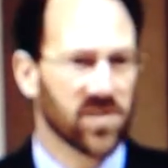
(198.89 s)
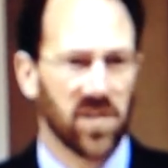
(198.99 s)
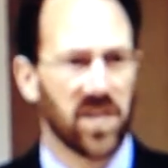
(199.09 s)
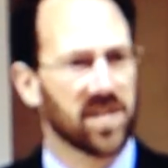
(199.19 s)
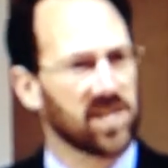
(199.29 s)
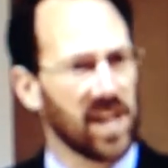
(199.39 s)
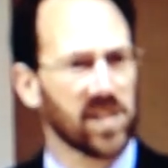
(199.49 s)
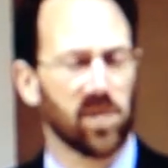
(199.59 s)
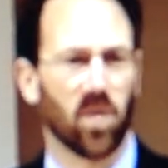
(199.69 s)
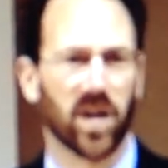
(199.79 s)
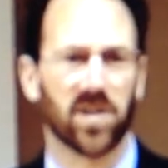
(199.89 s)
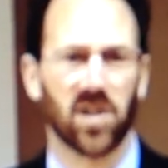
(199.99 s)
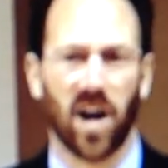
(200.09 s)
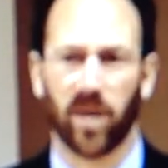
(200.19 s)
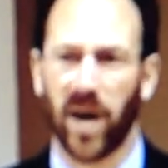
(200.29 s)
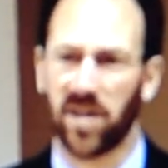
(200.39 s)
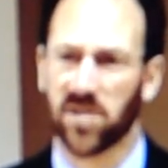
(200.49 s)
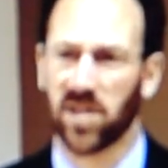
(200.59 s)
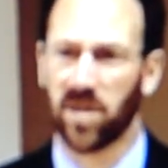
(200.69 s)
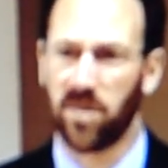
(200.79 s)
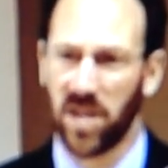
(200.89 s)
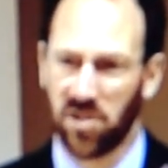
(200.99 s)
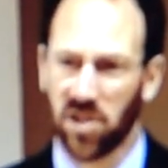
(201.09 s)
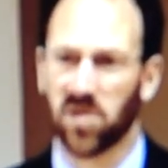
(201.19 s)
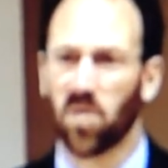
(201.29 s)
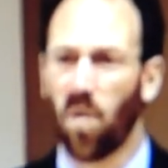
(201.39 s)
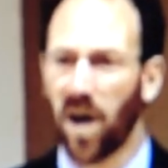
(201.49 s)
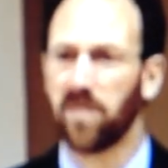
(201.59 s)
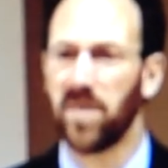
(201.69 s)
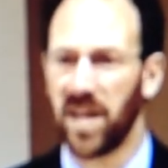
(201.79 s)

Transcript: So the assessment we're going to talk about is going to be just one